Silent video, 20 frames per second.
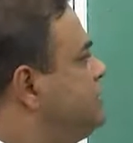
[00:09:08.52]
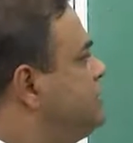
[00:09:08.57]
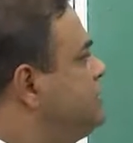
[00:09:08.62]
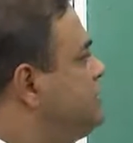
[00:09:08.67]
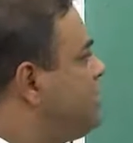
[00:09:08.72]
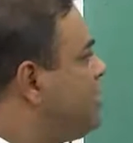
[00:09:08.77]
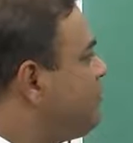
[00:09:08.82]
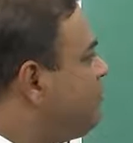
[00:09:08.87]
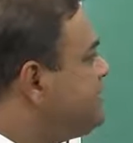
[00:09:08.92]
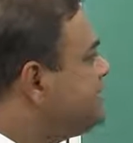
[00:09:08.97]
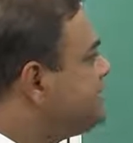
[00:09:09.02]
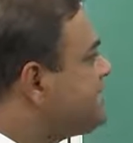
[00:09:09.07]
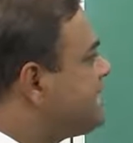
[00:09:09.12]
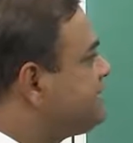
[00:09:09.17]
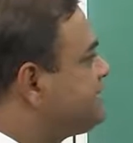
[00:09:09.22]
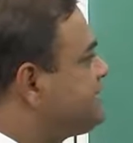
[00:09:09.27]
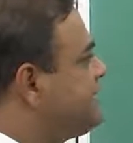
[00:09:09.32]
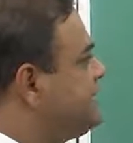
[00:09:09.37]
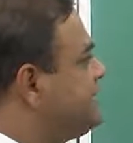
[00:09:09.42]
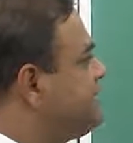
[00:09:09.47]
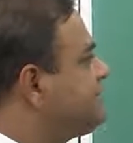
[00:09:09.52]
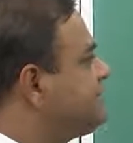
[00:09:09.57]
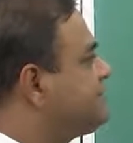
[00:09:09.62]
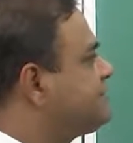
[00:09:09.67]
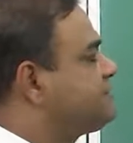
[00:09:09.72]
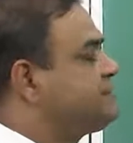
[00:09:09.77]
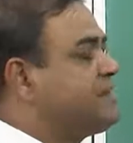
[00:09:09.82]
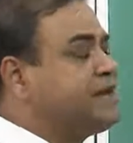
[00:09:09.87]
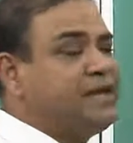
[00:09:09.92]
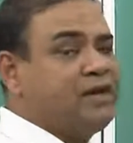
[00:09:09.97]
now in that case it is
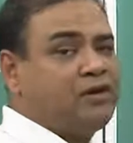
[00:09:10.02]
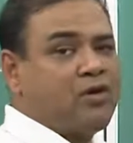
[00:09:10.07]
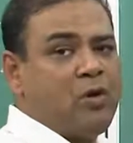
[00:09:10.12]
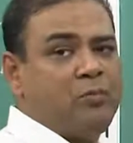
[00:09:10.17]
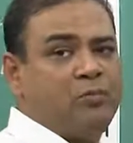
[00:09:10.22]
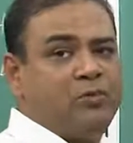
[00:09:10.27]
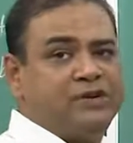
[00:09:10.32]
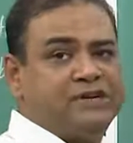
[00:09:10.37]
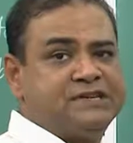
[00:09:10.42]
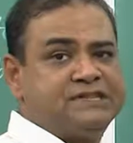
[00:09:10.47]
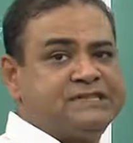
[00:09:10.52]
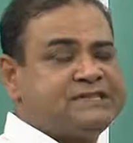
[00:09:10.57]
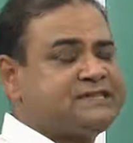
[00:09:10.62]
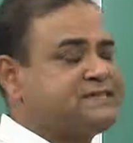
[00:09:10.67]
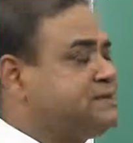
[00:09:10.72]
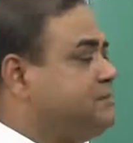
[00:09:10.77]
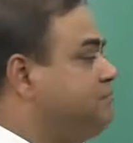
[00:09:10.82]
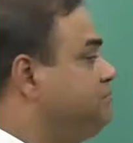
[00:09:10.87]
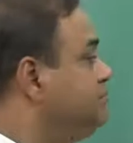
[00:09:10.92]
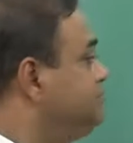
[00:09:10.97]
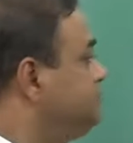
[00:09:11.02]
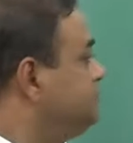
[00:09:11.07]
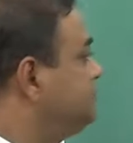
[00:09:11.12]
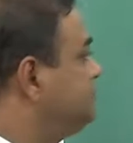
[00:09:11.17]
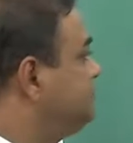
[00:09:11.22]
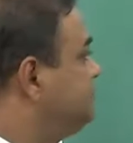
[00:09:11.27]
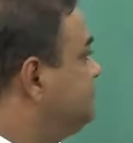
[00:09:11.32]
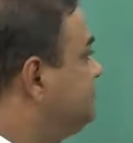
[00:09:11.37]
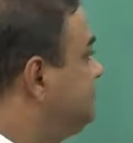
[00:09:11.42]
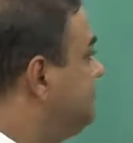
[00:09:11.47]
a single component system,
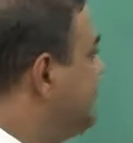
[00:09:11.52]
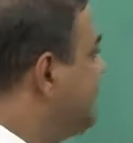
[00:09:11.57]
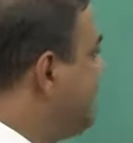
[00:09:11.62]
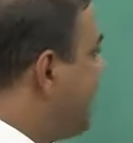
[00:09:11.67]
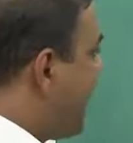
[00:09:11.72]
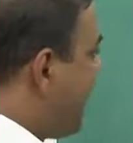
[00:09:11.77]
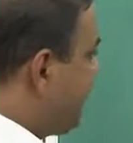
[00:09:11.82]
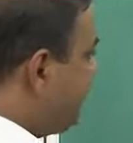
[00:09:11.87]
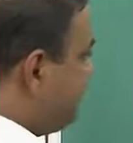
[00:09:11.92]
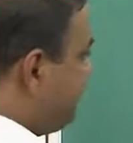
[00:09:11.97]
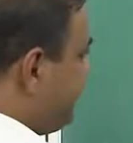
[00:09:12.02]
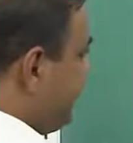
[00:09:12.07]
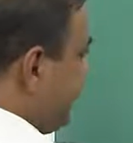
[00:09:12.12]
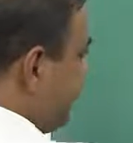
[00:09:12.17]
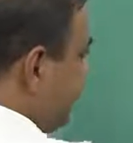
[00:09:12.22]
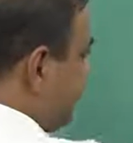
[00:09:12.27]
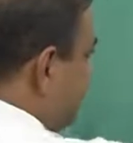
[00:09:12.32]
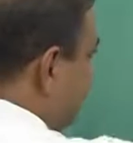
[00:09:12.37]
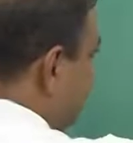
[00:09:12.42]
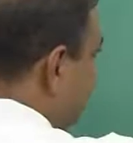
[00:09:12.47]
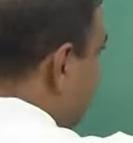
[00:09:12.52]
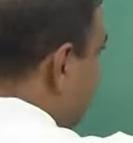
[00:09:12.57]
and there